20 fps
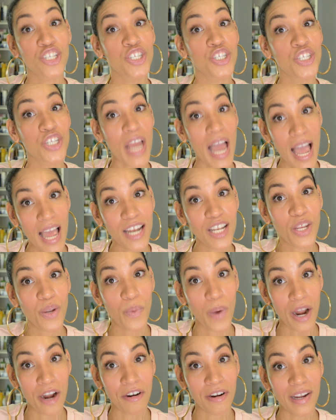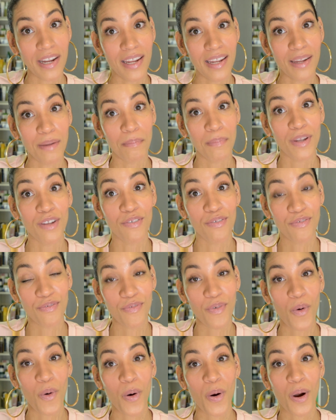January
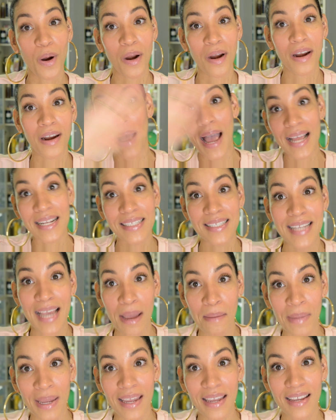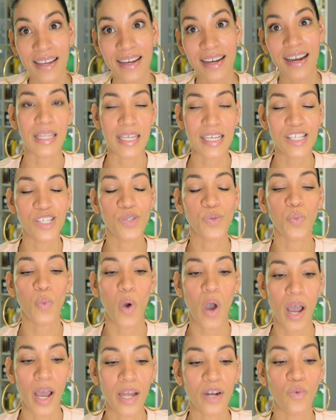before pandemic, this
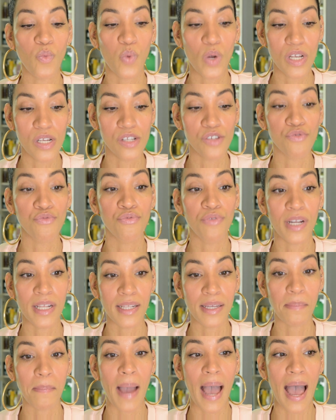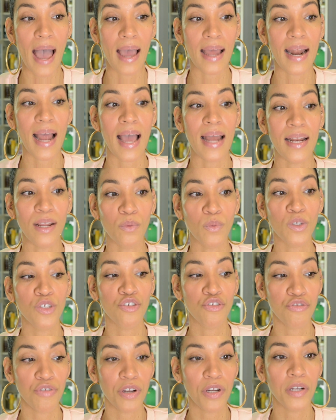one was really bad, and it was
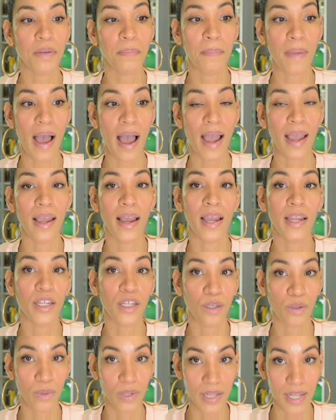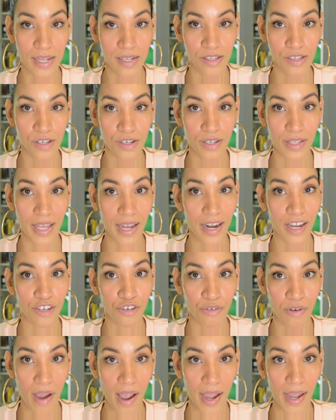triggered by a new cleanser that I
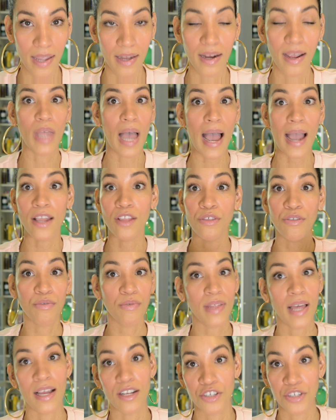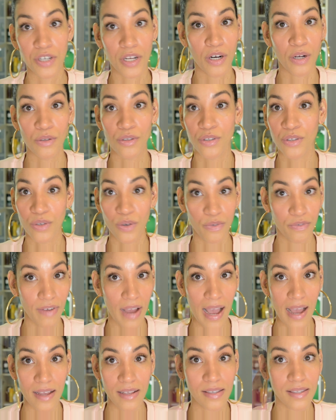tried. I threw that shit out so
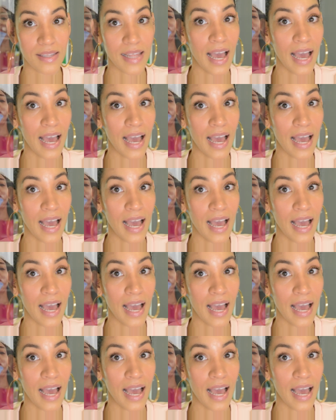fast.